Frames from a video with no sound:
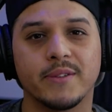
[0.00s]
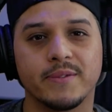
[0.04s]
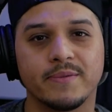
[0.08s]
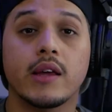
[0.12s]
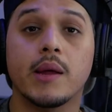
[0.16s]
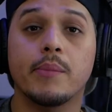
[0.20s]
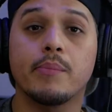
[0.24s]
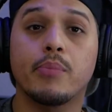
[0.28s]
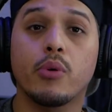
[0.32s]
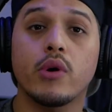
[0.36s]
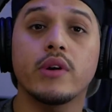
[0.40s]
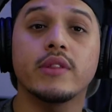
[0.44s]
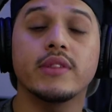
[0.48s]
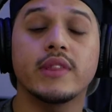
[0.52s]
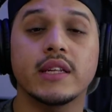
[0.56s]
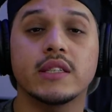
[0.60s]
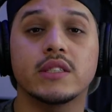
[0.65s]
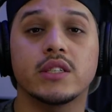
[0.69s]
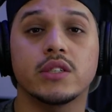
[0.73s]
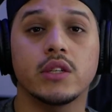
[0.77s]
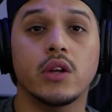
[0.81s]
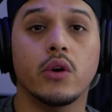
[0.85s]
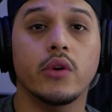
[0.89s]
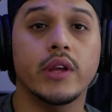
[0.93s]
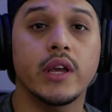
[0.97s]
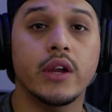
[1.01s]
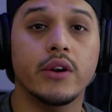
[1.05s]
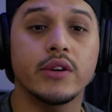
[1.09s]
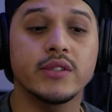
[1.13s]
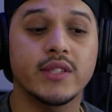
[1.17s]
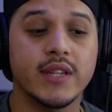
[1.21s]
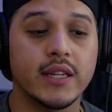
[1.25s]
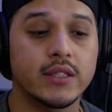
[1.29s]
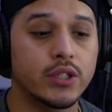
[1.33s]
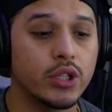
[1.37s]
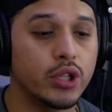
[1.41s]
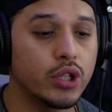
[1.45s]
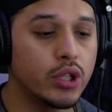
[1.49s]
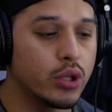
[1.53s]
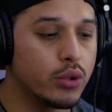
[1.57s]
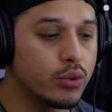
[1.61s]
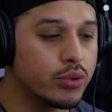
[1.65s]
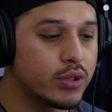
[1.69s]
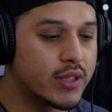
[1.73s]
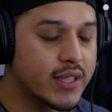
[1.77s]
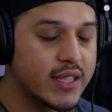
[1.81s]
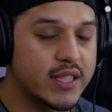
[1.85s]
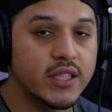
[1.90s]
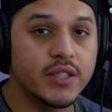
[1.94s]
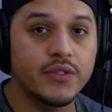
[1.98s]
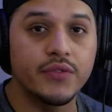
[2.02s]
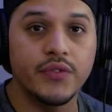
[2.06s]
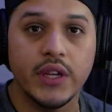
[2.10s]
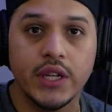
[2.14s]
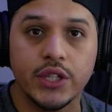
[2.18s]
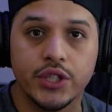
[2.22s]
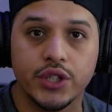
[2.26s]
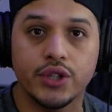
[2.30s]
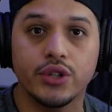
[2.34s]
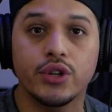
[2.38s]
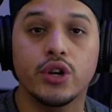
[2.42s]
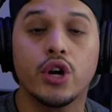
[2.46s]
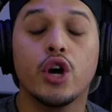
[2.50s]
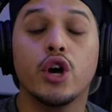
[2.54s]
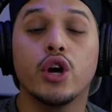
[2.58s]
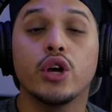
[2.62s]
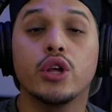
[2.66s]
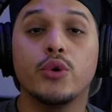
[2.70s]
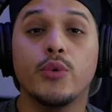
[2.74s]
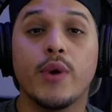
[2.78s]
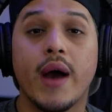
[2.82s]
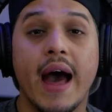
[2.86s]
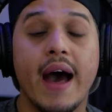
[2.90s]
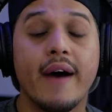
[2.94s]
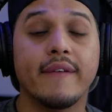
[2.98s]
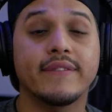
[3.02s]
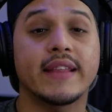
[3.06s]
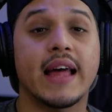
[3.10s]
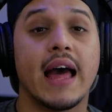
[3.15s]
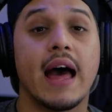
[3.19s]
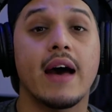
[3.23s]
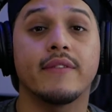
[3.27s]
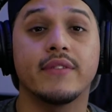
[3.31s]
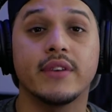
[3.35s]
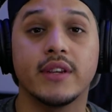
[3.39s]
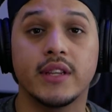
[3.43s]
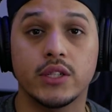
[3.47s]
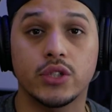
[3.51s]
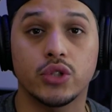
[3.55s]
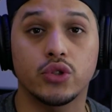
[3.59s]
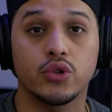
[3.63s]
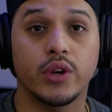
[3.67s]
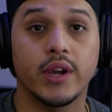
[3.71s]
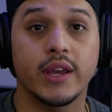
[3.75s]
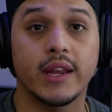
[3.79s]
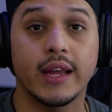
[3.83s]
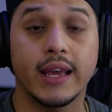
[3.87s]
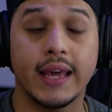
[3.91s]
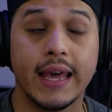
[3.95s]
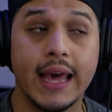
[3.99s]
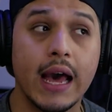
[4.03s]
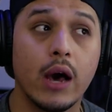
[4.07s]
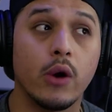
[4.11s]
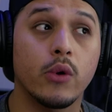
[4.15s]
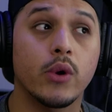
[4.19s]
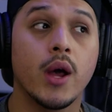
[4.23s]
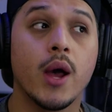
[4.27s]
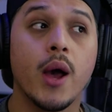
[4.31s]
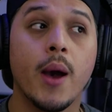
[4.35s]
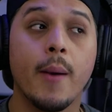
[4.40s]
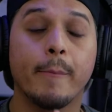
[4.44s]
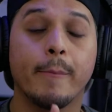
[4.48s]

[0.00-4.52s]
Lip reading: Now, an important thing to note here is that to use this feature, you have to have a DistroKid account.